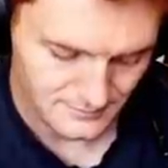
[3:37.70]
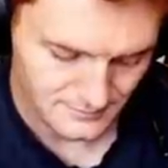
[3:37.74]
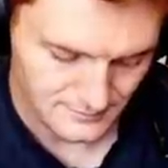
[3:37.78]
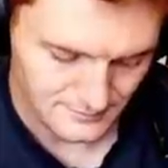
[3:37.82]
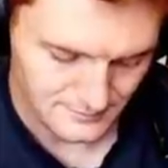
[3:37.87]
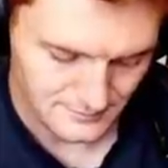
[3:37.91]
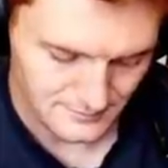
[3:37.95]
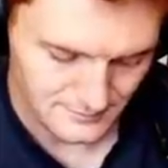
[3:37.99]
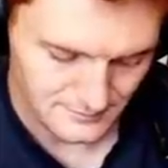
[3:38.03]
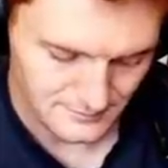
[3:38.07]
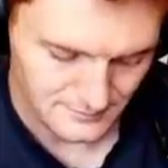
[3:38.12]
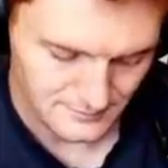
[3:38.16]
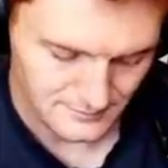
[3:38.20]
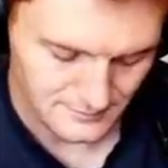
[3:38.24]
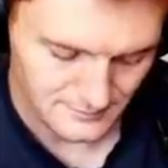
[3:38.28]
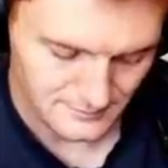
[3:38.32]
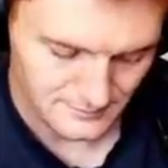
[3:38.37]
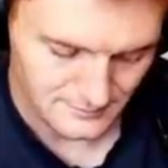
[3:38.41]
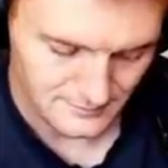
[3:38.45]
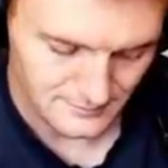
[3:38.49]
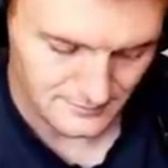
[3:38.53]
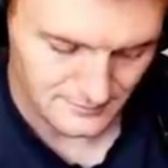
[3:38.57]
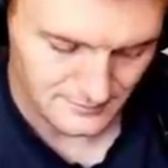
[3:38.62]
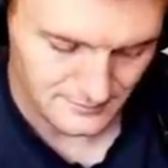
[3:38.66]

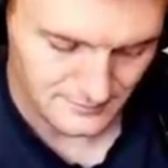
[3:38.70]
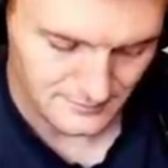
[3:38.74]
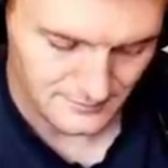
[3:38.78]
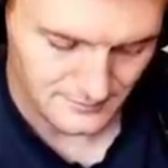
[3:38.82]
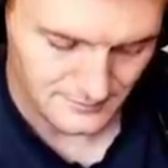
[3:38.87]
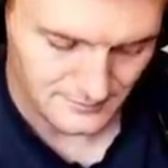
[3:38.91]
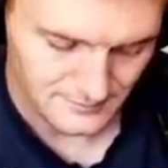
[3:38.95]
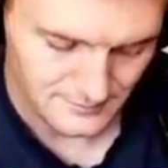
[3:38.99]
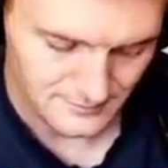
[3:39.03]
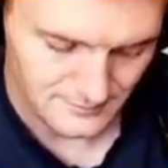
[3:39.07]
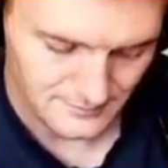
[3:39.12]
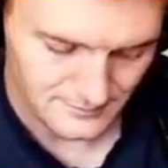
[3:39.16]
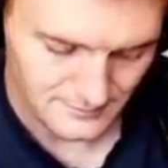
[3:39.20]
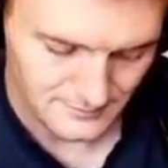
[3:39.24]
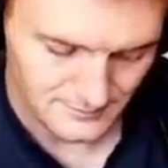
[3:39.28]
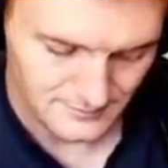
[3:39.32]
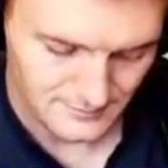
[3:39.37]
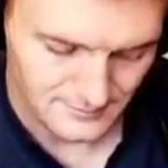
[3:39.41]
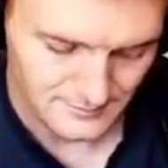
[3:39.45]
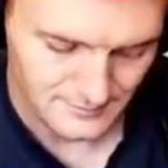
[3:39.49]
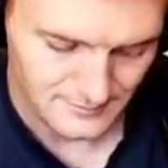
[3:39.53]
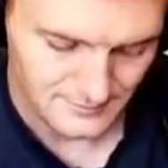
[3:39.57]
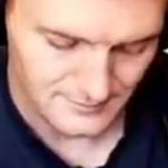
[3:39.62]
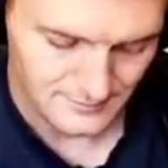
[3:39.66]

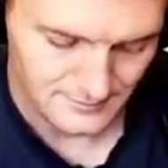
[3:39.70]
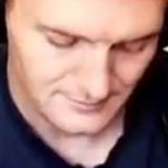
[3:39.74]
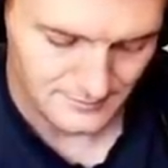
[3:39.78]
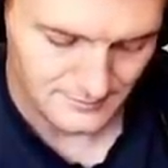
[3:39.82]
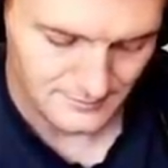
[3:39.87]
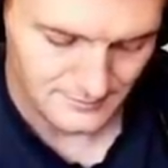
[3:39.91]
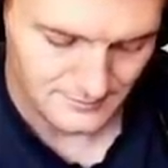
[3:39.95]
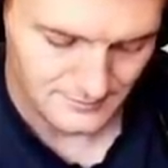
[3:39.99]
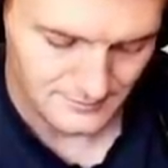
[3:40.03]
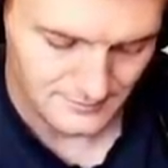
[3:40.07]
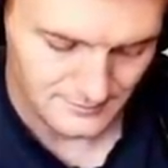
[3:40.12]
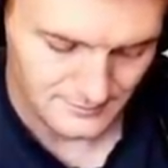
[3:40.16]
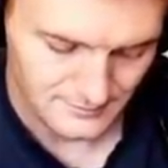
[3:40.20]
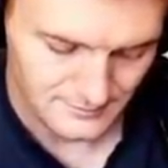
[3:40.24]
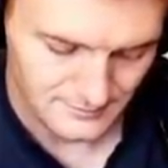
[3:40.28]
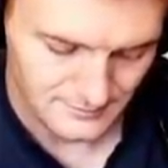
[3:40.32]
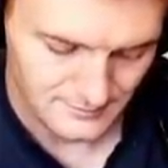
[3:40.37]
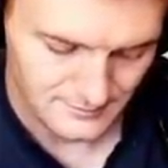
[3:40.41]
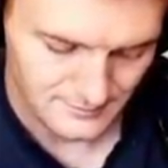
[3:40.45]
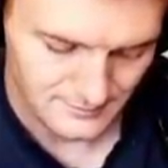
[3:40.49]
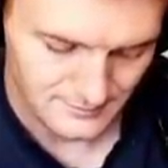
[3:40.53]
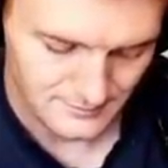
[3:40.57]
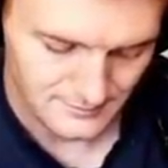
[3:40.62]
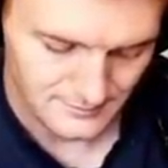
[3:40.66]

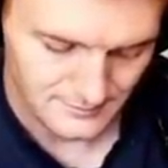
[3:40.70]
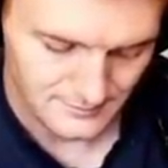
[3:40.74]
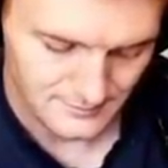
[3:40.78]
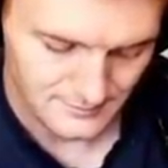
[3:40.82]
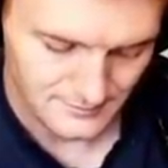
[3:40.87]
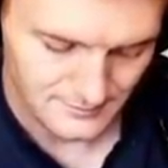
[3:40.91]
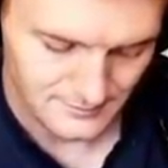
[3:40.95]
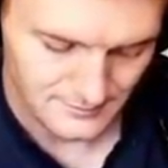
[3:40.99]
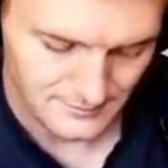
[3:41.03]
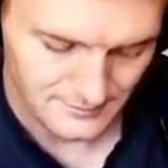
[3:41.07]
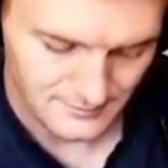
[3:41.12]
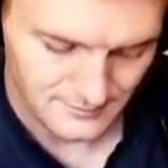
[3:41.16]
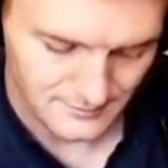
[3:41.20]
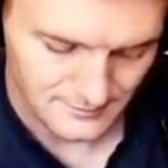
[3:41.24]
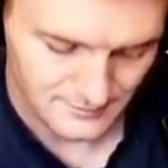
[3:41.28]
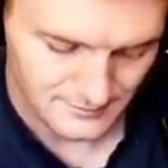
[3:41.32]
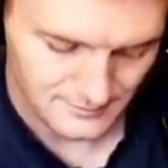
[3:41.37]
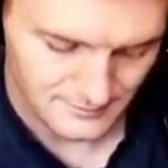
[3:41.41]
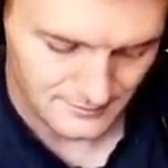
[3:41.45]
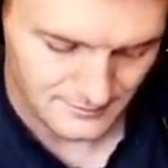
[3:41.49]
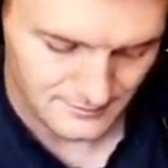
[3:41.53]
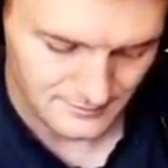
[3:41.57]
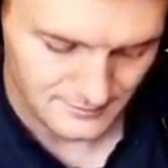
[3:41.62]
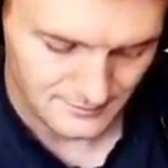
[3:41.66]

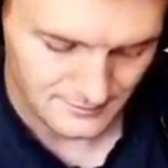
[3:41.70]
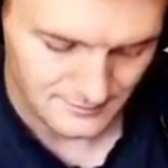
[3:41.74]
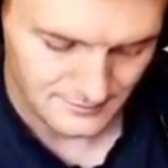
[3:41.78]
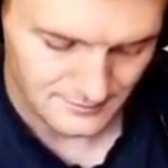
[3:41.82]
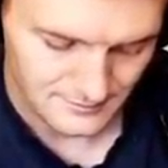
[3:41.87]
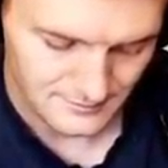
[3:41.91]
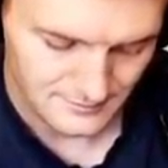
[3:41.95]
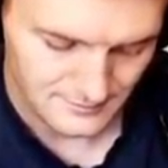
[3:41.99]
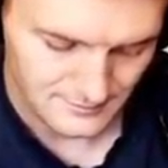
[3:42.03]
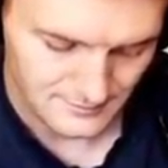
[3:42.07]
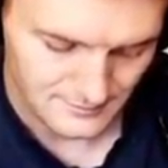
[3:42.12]
This person isn't speaking.